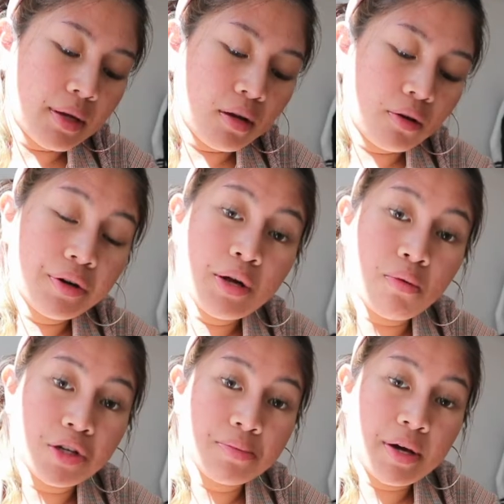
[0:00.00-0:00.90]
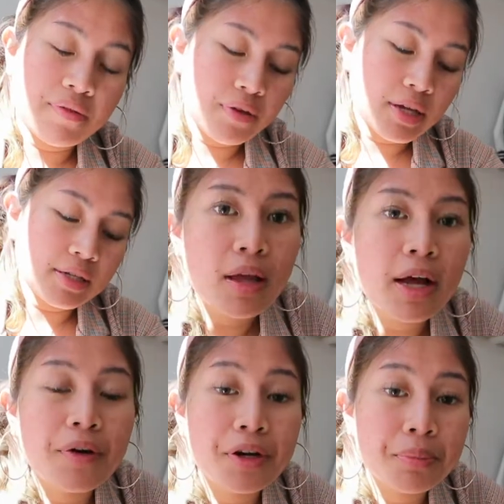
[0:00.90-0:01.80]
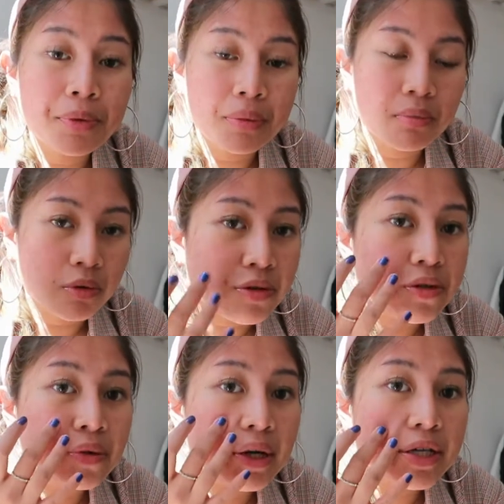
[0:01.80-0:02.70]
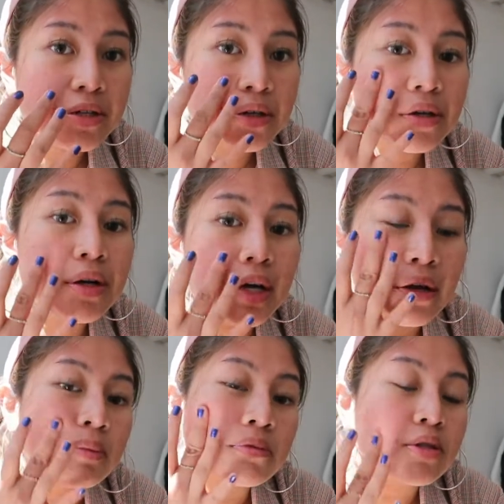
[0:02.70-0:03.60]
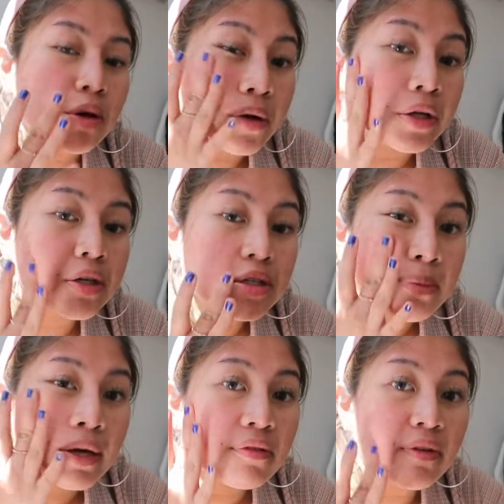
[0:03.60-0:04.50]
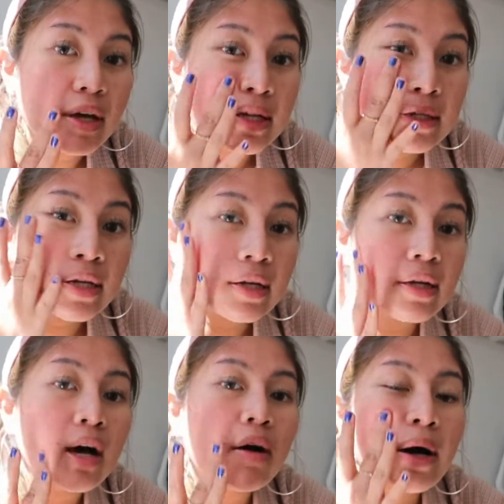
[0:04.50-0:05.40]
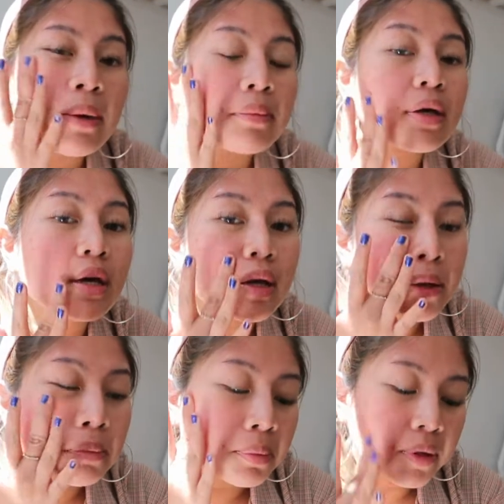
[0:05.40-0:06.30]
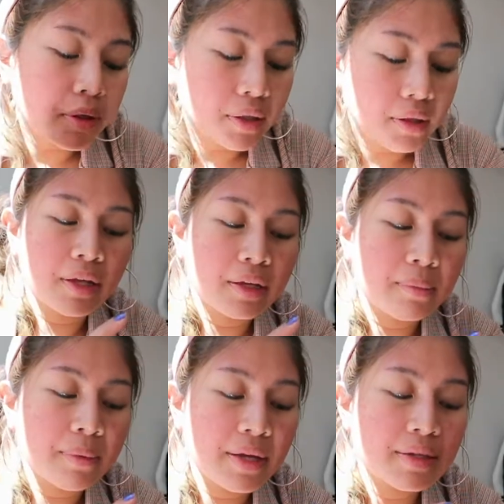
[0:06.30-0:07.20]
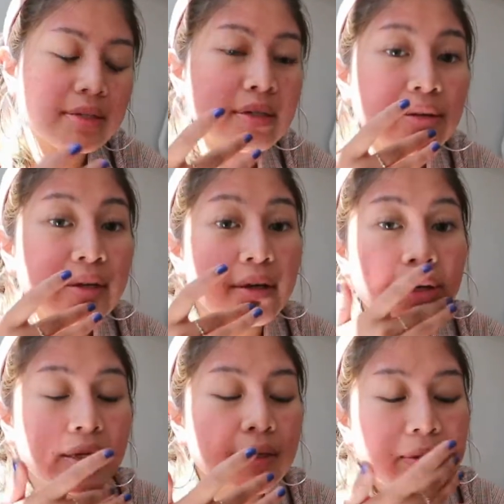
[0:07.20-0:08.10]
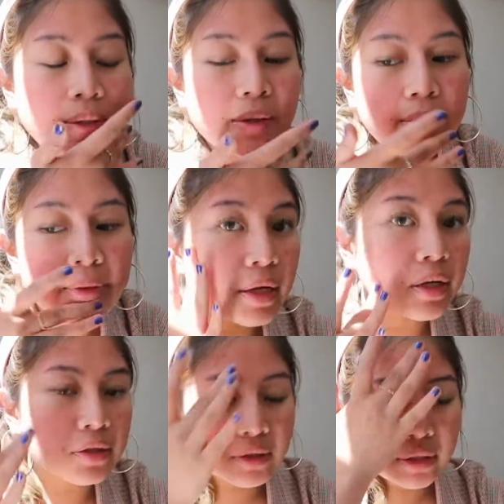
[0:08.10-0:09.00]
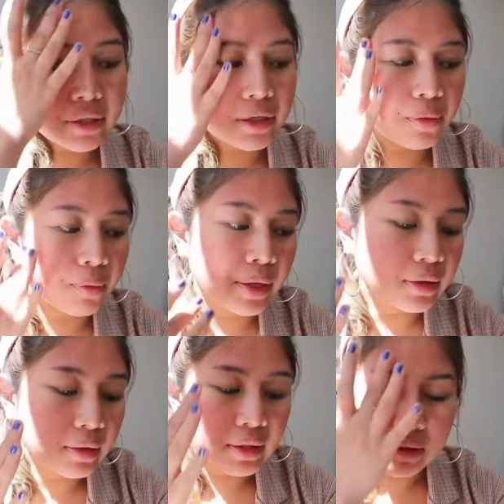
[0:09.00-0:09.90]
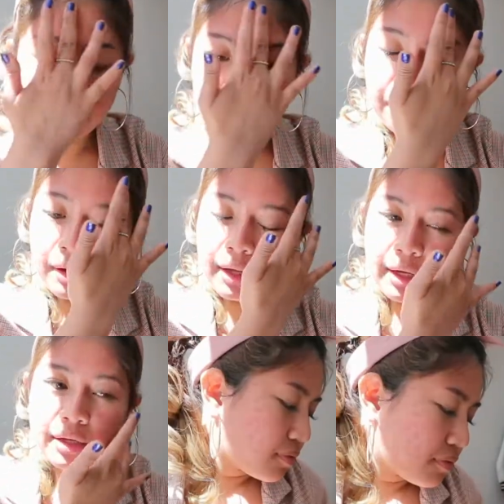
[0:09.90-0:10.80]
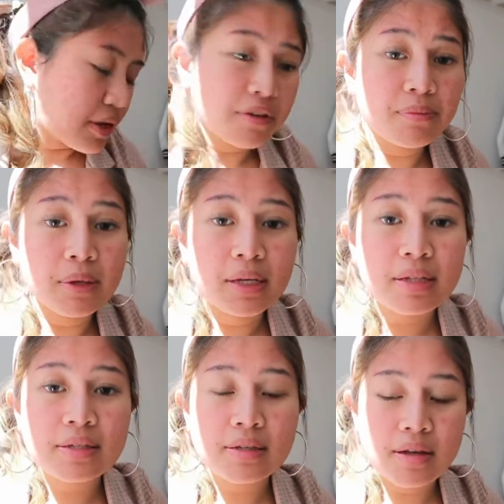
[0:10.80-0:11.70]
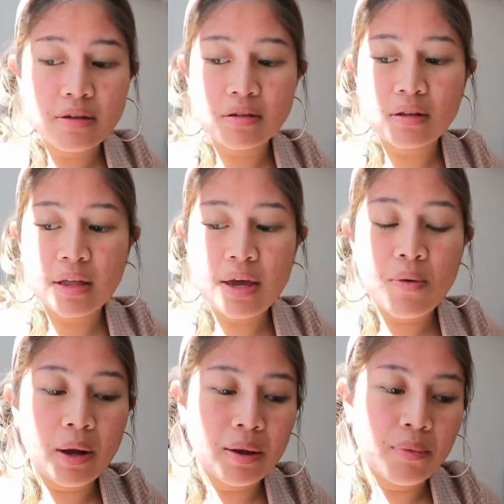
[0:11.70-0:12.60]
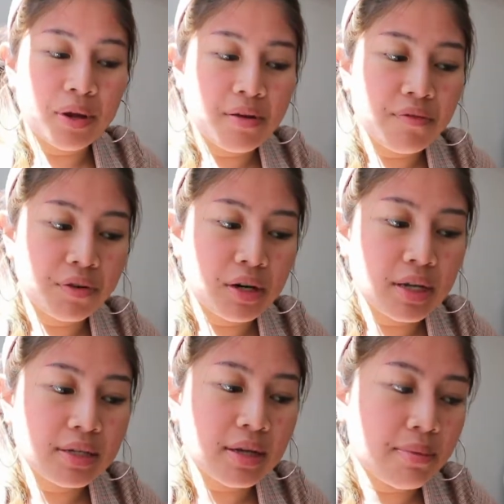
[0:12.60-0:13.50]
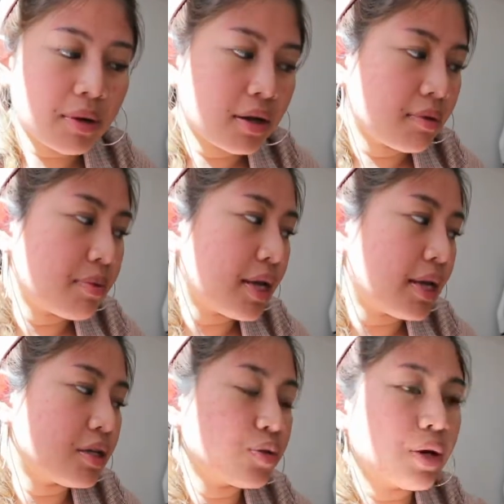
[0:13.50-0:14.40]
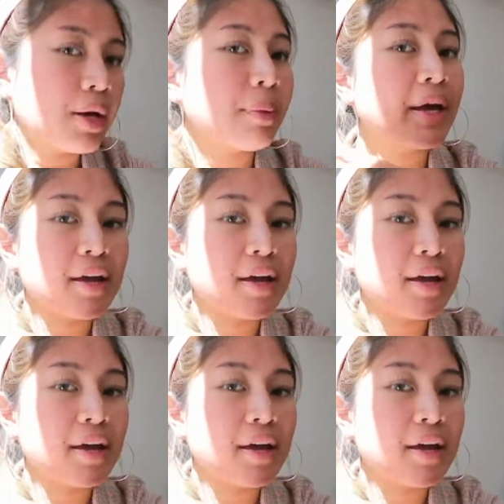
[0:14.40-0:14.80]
And already washed my face. I already put moisturizer and toner to my face, and now I'm gonna put like a base. Yeah, I usually gonna wait this for like 5 minutes. Usually while I'm waiting for this, I'm gonna be doing my